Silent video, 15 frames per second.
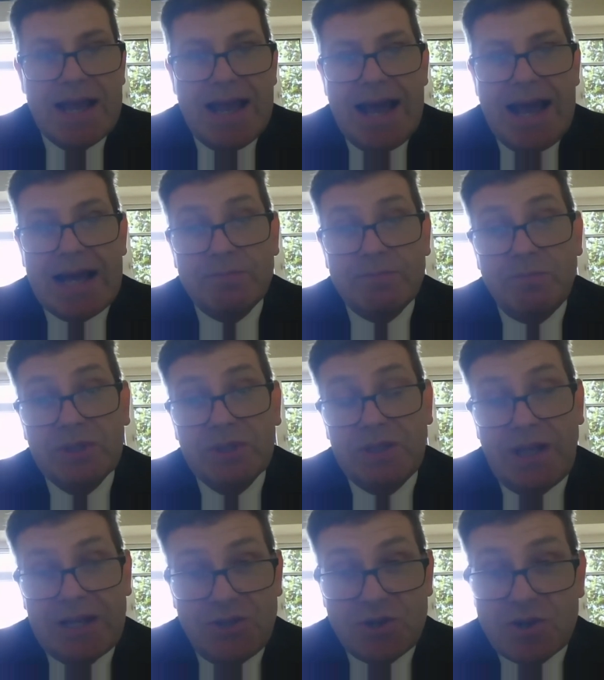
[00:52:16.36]
But
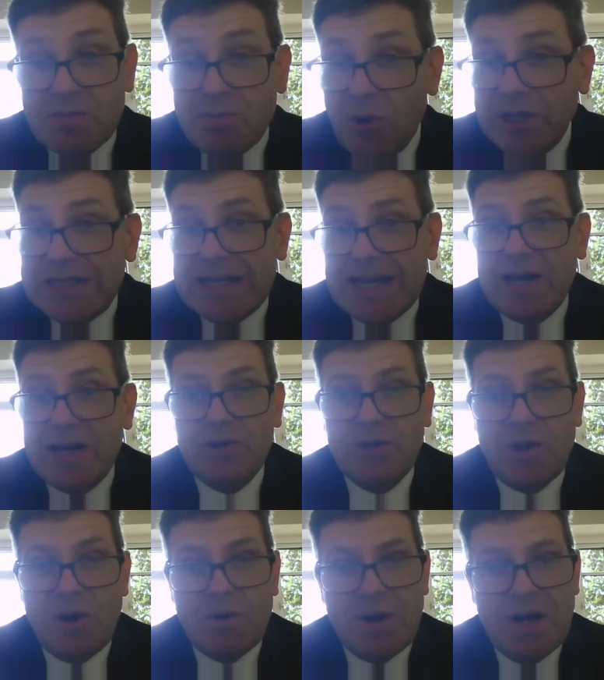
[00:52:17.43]
as you're pointing out,
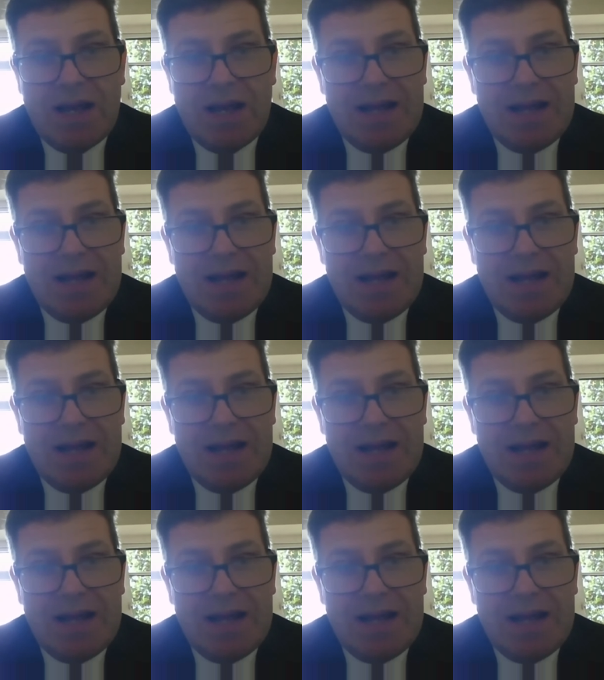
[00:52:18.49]
though,